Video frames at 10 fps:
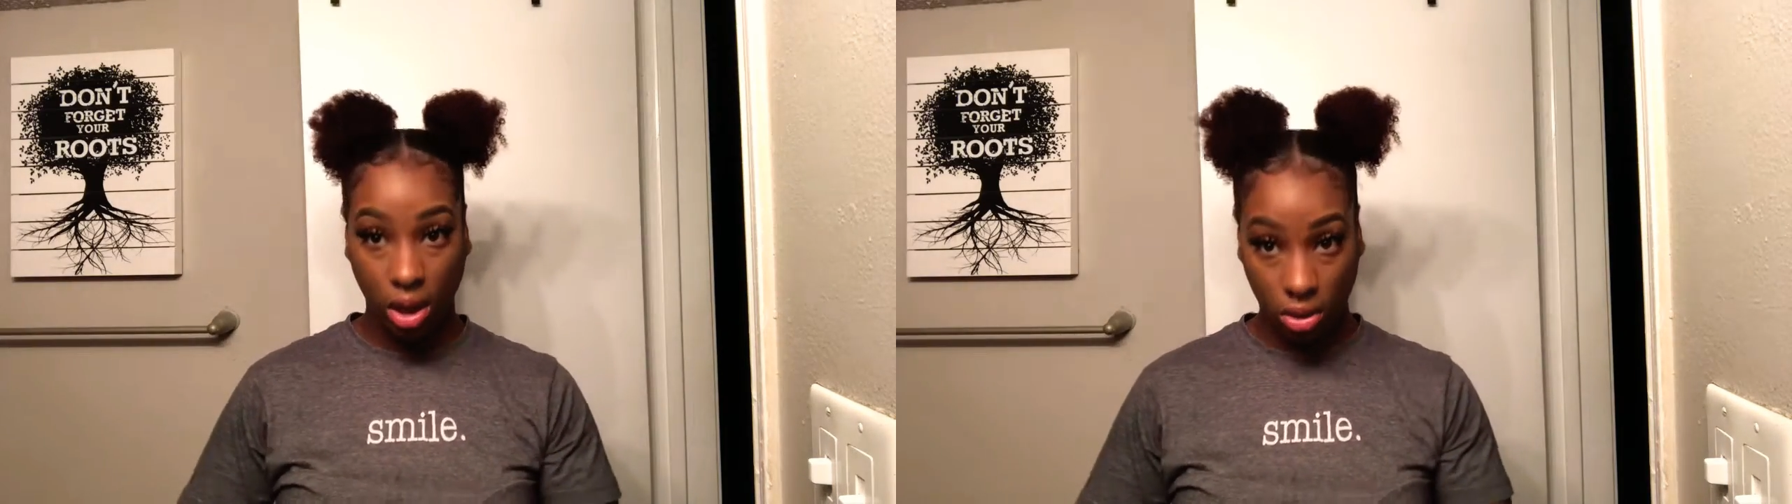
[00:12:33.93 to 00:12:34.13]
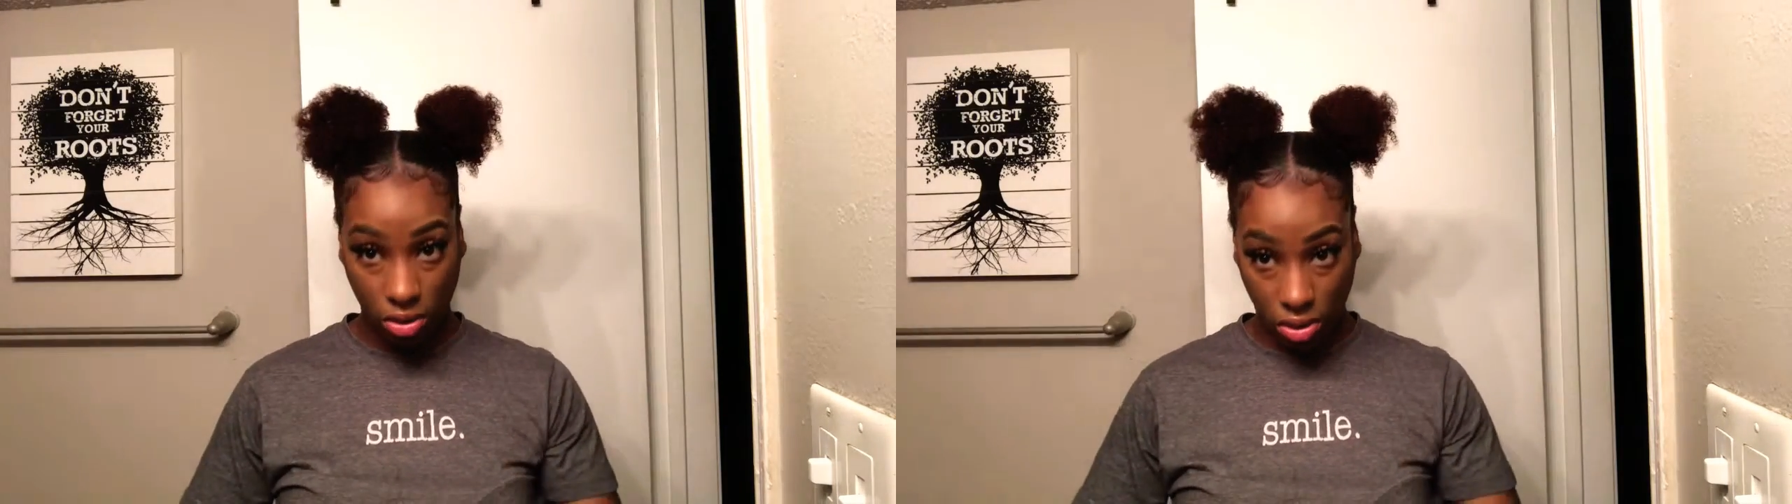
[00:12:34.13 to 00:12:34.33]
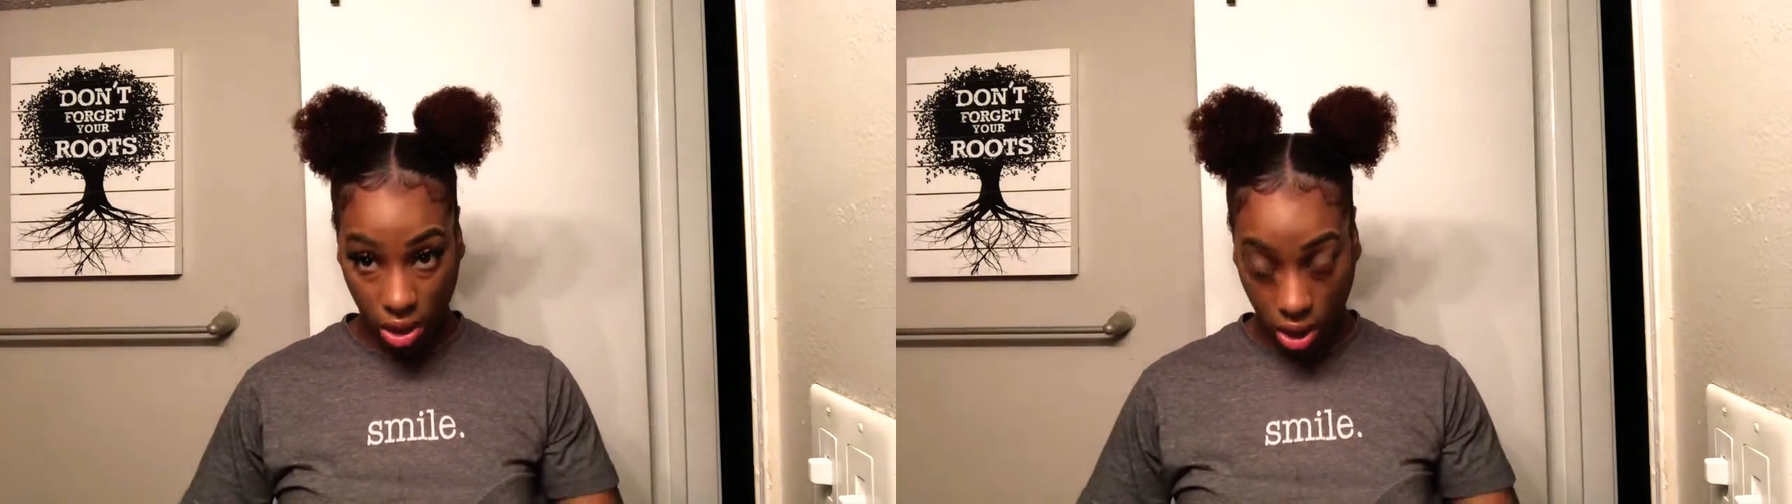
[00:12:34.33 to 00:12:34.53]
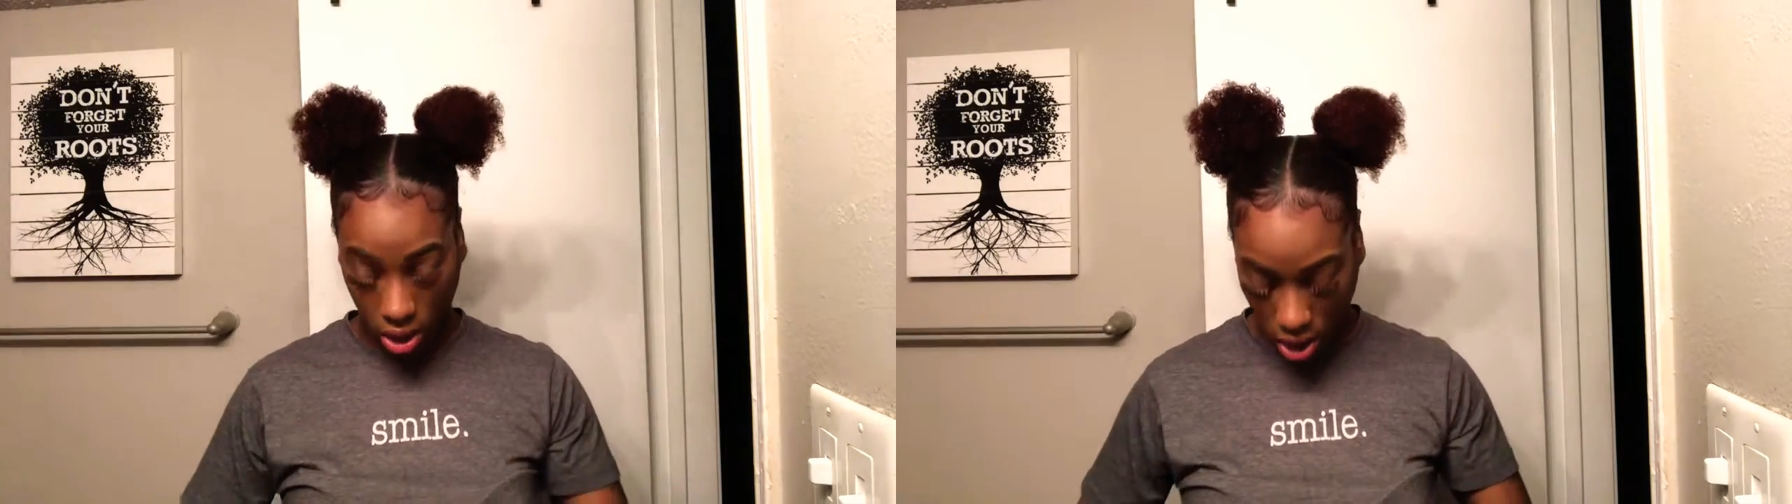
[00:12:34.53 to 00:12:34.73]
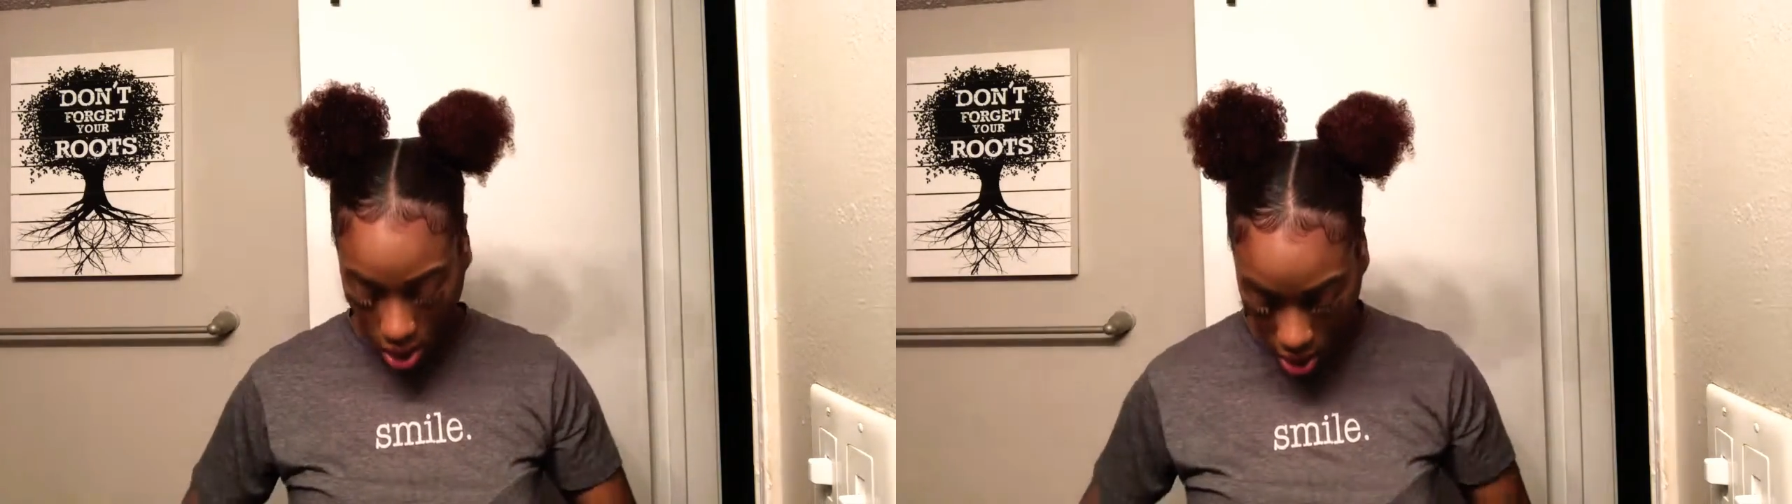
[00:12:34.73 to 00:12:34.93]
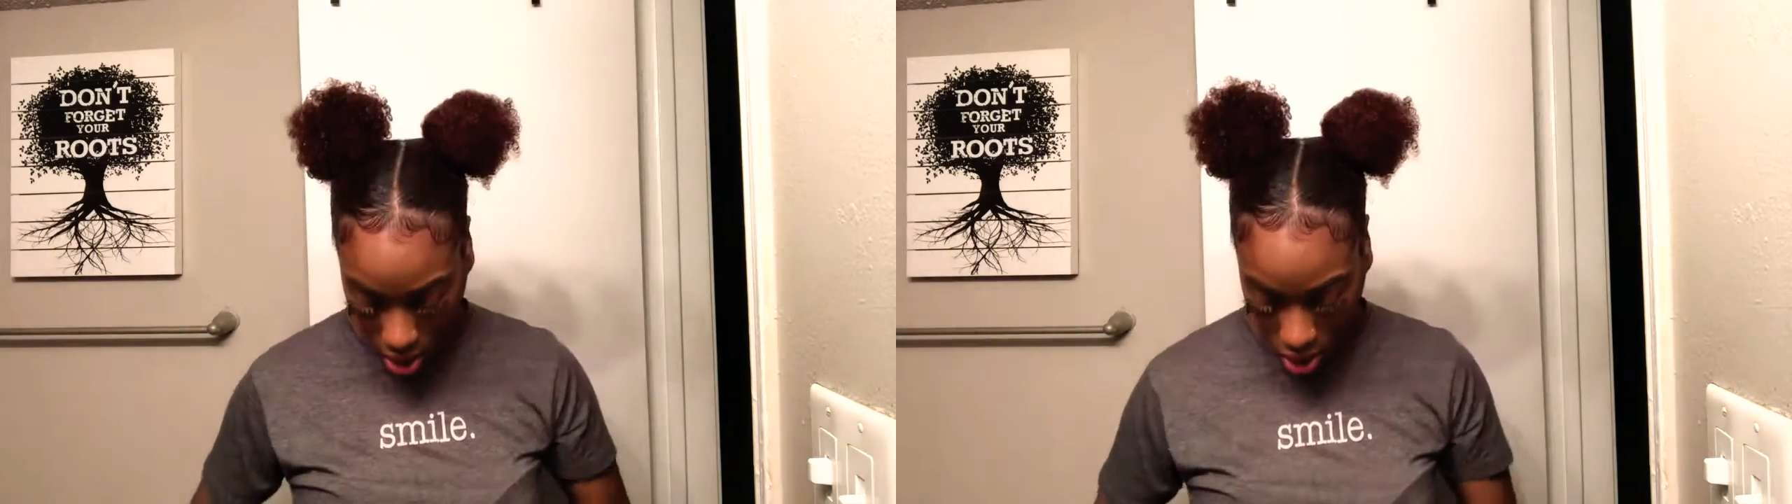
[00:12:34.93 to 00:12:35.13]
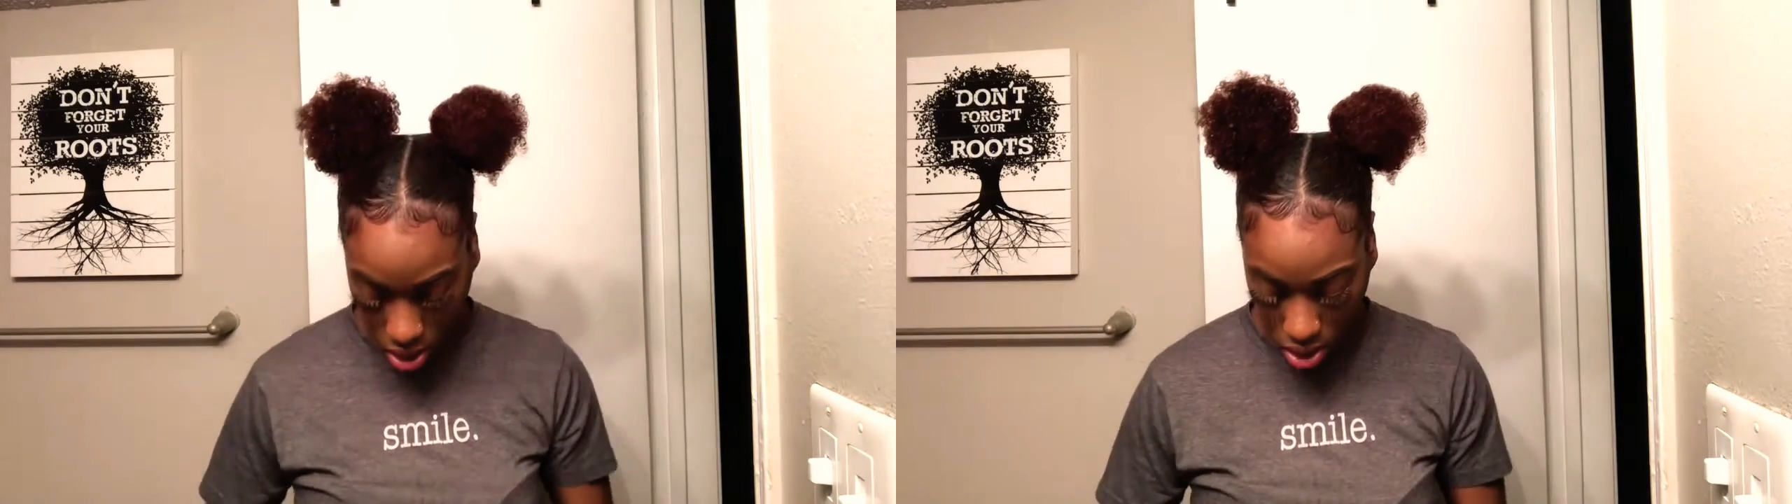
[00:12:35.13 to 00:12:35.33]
you do it like that.